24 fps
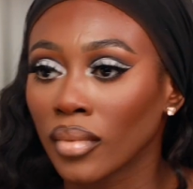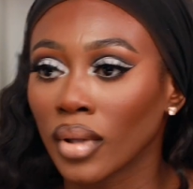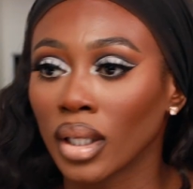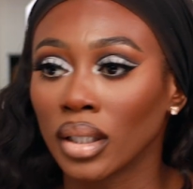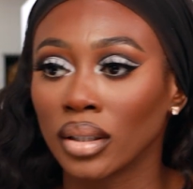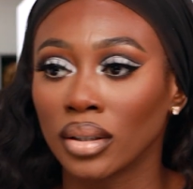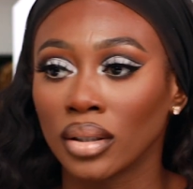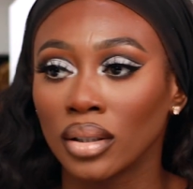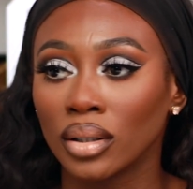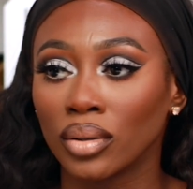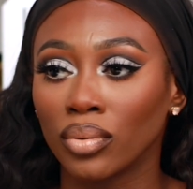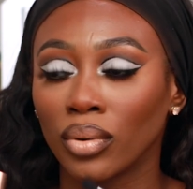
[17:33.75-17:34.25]

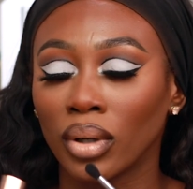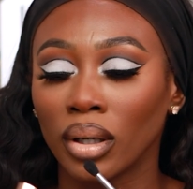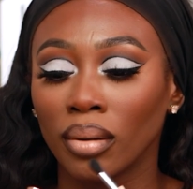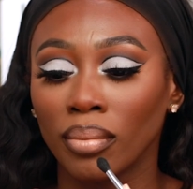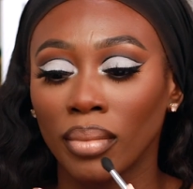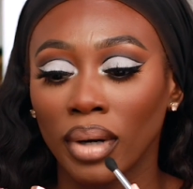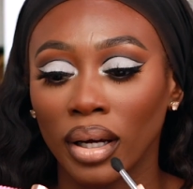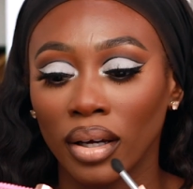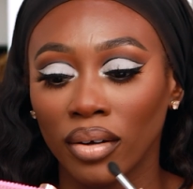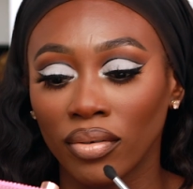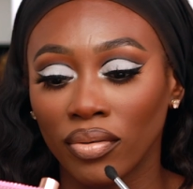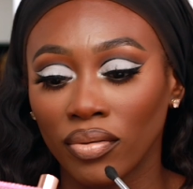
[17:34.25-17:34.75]
This is one of
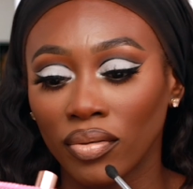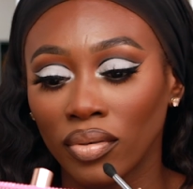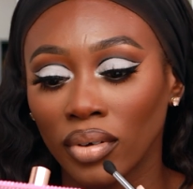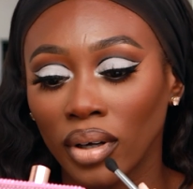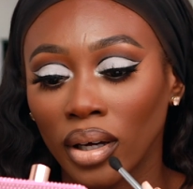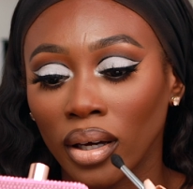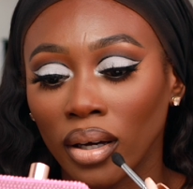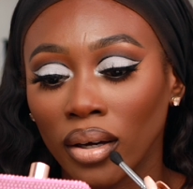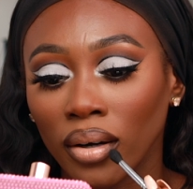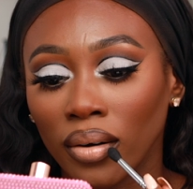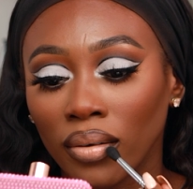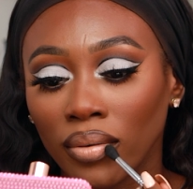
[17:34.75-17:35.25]
my
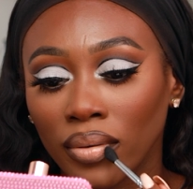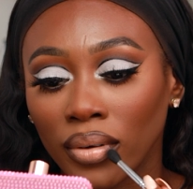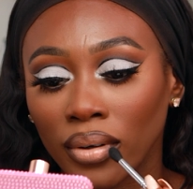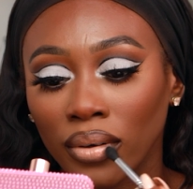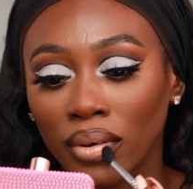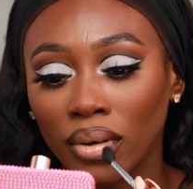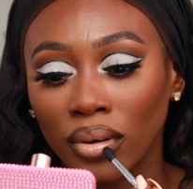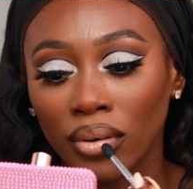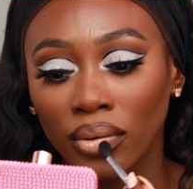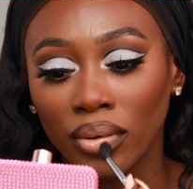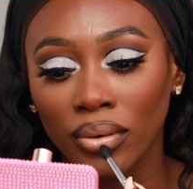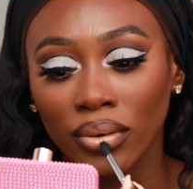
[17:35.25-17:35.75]
favorite
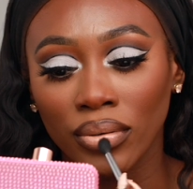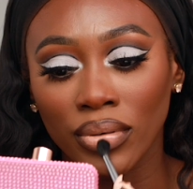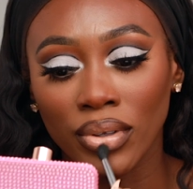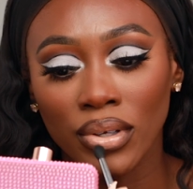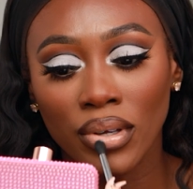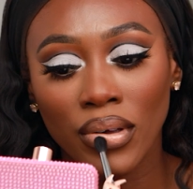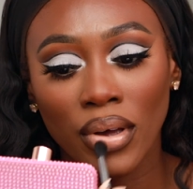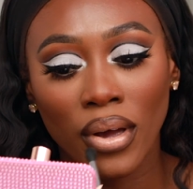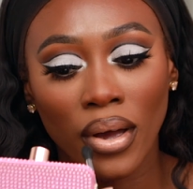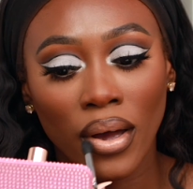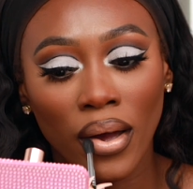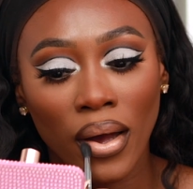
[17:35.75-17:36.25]

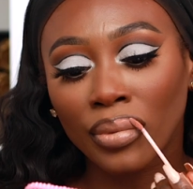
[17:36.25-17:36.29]
nudes.